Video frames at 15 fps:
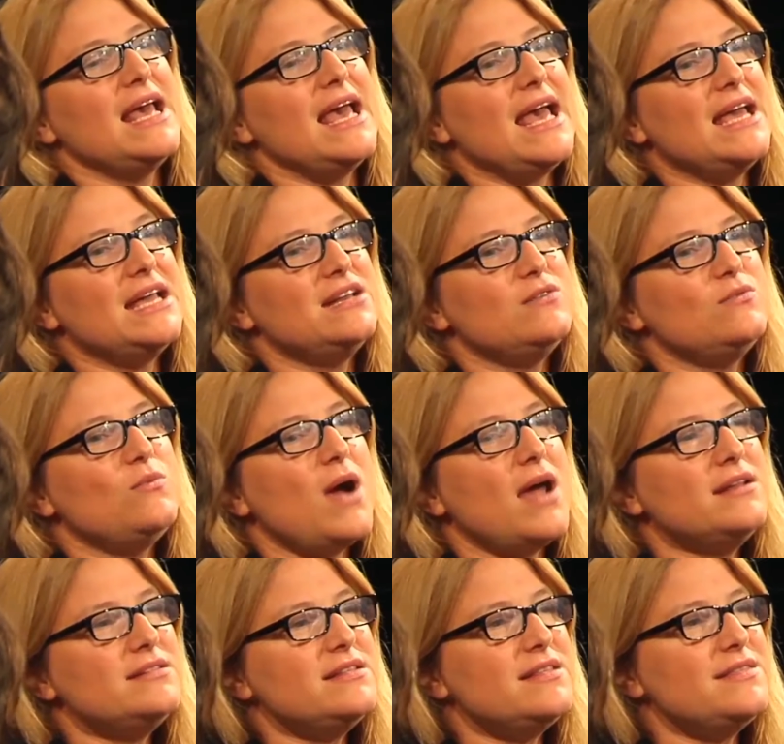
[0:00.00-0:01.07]
And one
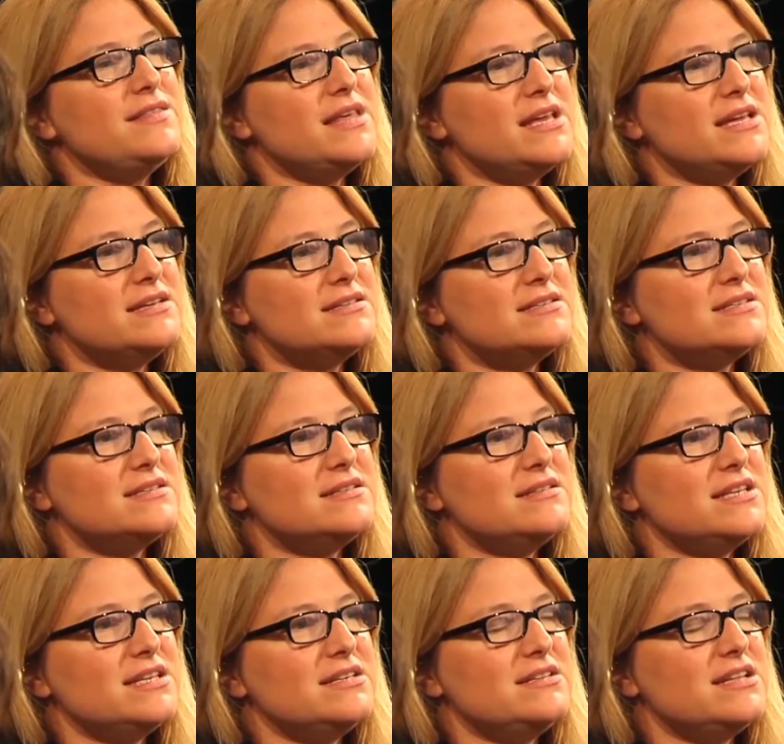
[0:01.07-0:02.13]
of the things
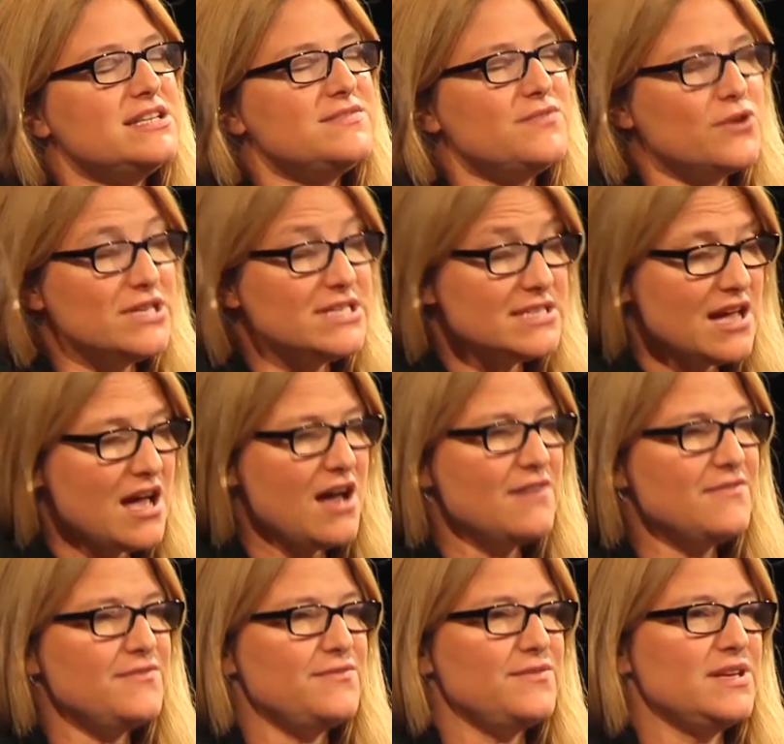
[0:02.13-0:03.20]
that it's very
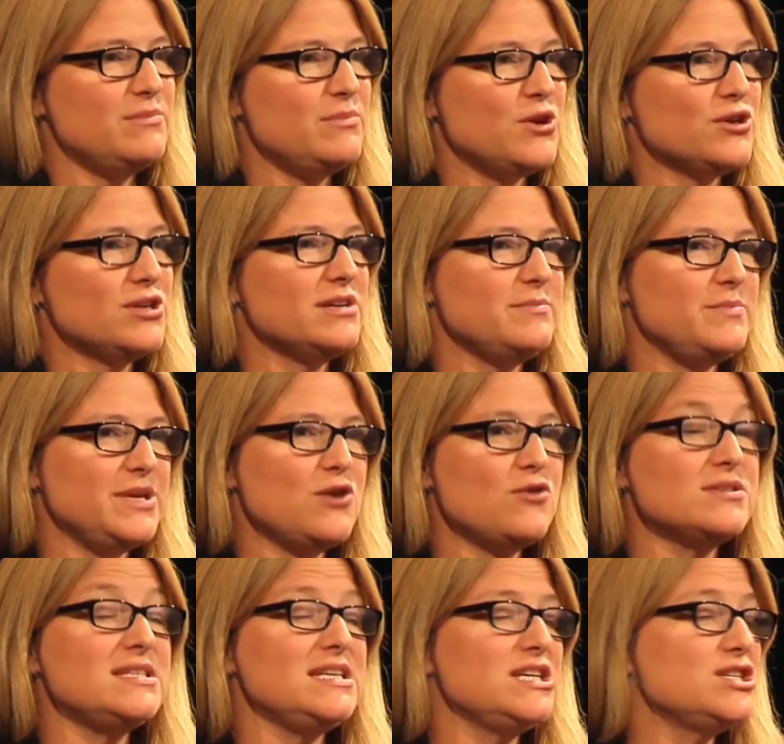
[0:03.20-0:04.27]
tough in America
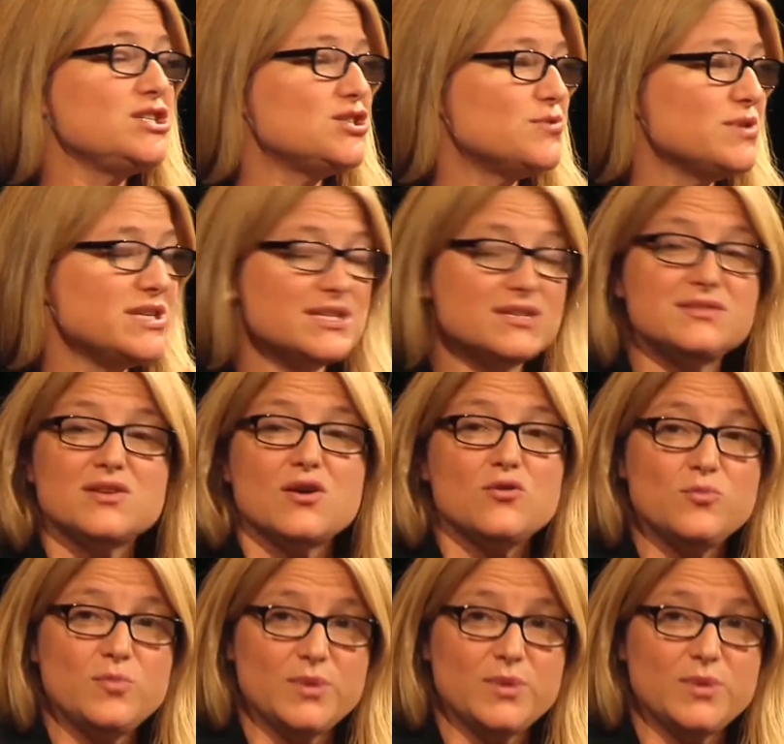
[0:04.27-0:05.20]
because the industry is so